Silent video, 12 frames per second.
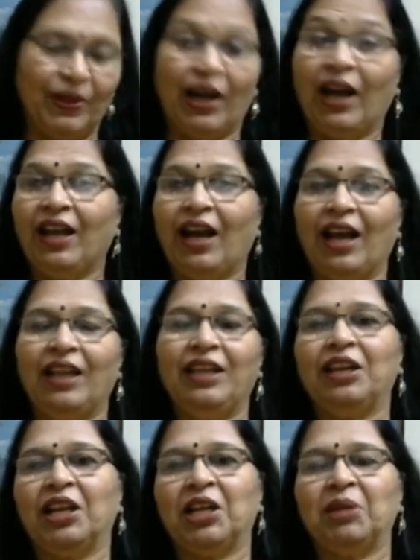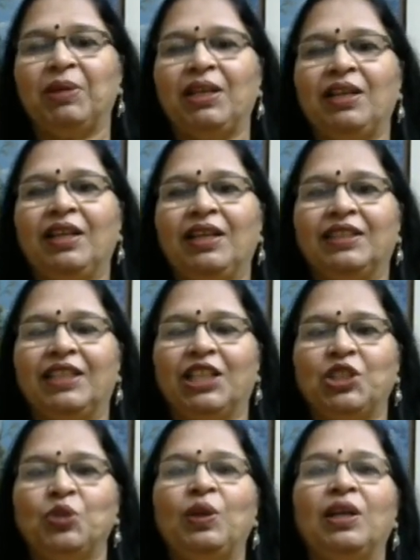I highly recommend
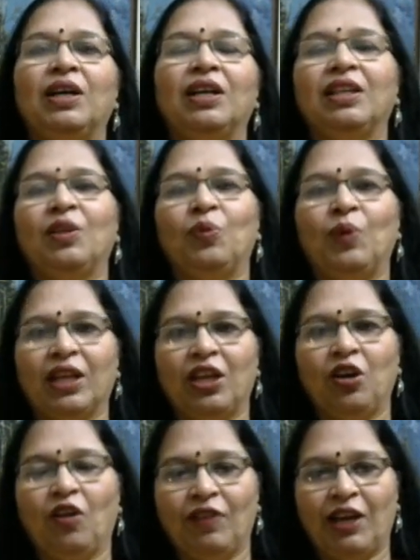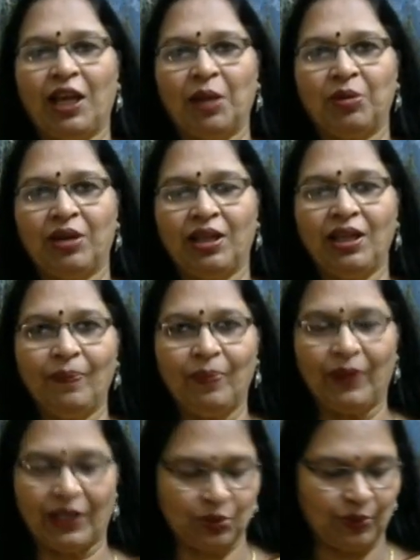that you learn the working of a library
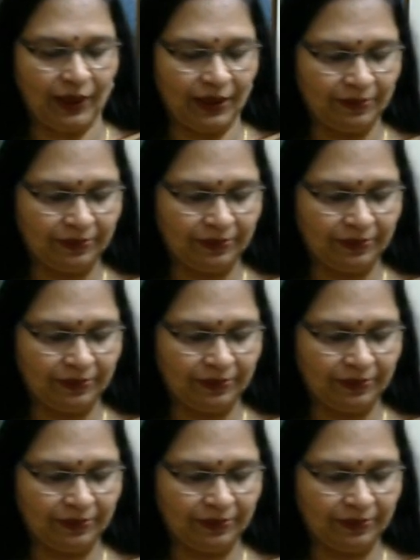as well.